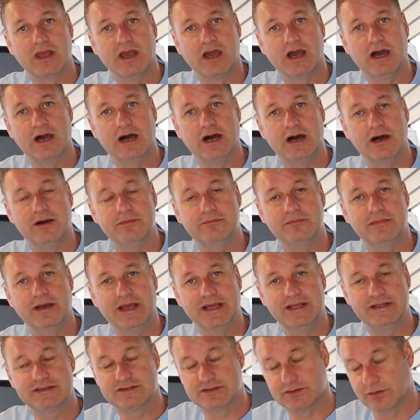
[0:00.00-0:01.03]

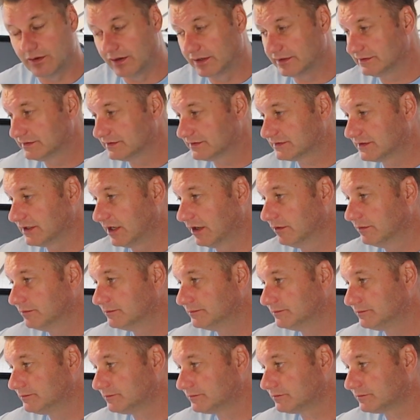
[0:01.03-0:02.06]
and so on. So
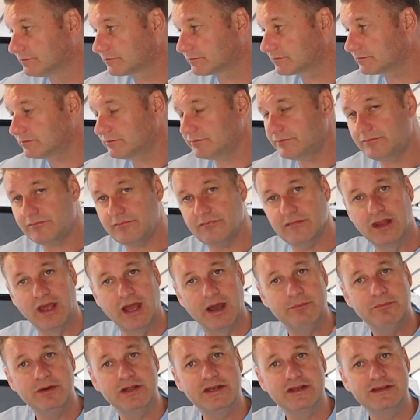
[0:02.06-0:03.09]

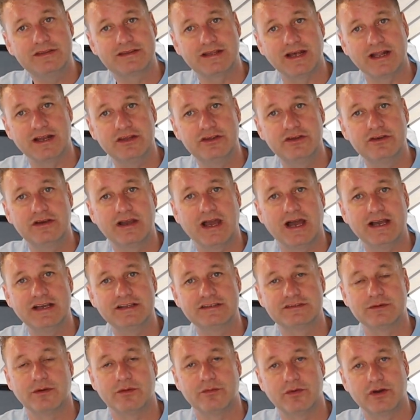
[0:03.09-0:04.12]
I'm going to tell you
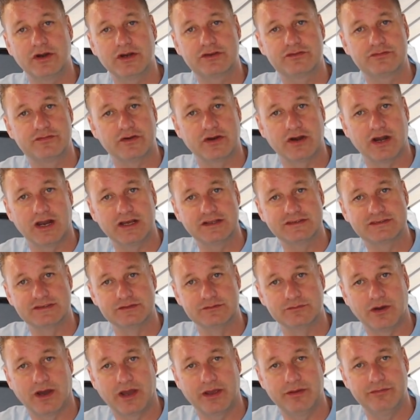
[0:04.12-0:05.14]
guys what worked for us
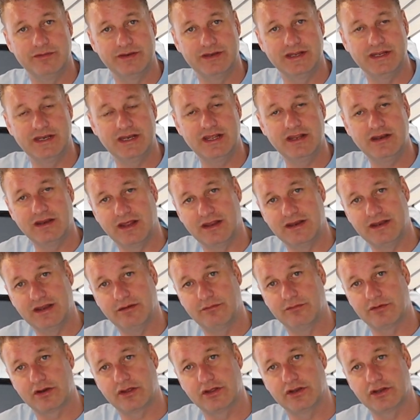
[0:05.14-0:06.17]
and why we did it, and
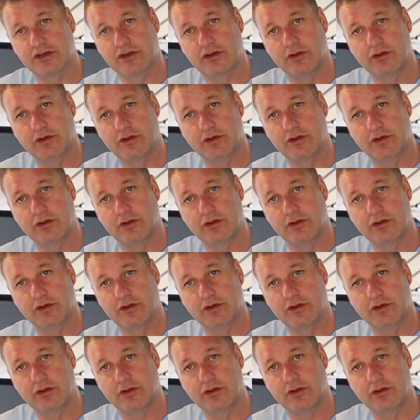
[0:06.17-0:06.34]
then we're going to